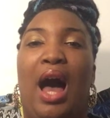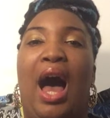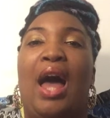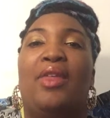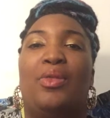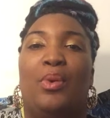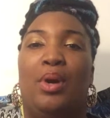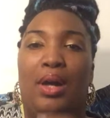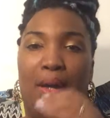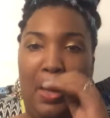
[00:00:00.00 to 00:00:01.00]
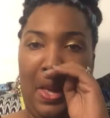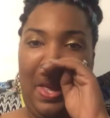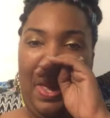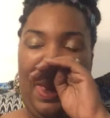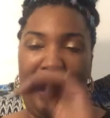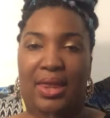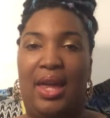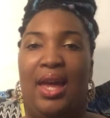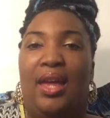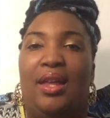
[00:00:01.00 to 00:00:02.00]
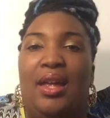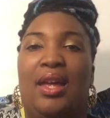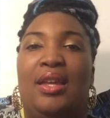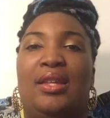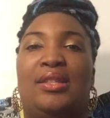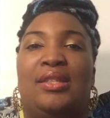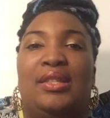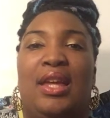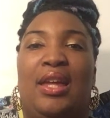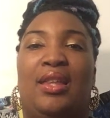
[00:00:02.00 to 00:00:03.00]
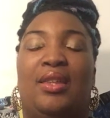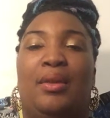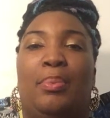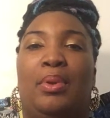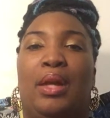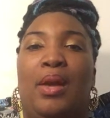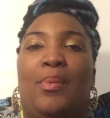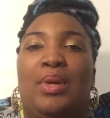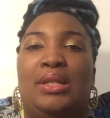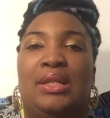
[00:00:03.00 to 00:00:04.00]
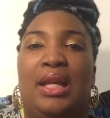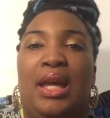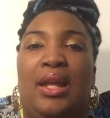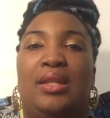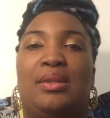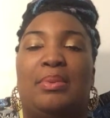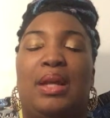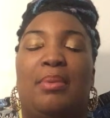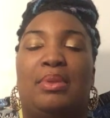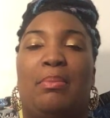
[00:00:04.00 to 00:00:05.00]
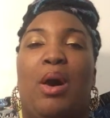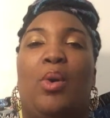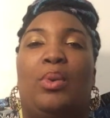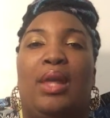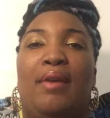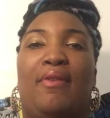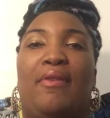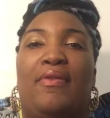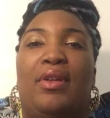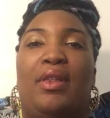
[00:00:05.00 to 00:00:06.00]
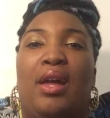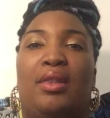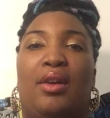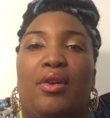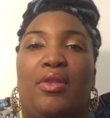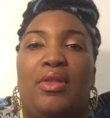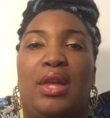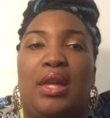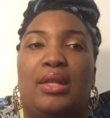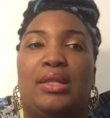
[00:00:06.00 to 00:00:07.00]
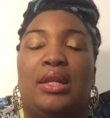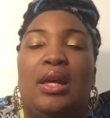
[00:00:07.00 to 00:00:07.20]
I thought that in its state, the plant was dead. And sometimes in my own life, I feel like there are things